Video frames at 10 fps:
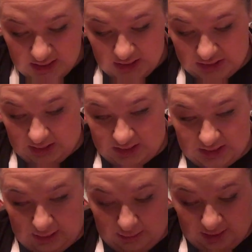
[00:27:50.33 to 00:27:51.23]
She'll have to
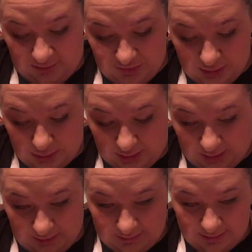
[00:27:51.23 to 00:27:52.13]
get herself a new one,
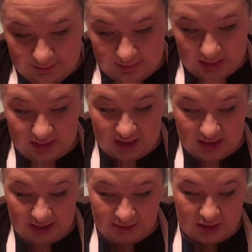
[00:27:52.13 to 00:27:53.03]
like
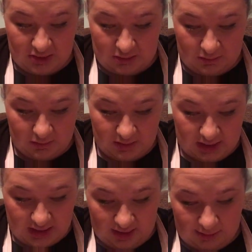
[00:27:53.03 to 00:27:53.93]
I'm going to do when I
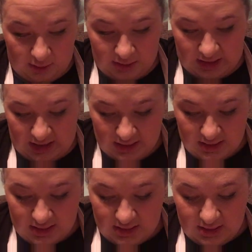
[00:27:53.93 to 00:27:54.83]
get some more money.
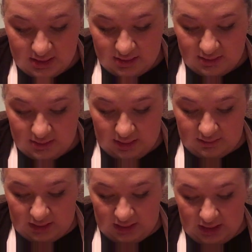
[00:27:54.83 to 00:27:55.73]
I've
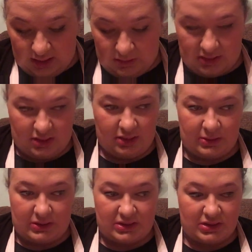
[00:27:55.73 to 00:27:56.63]
got
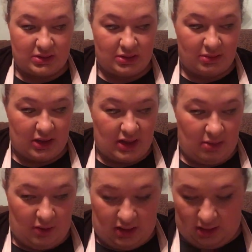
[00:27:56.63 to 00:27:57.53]
$81 to my name
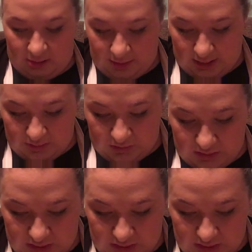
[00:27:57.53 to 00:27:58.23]
right now, but I'm going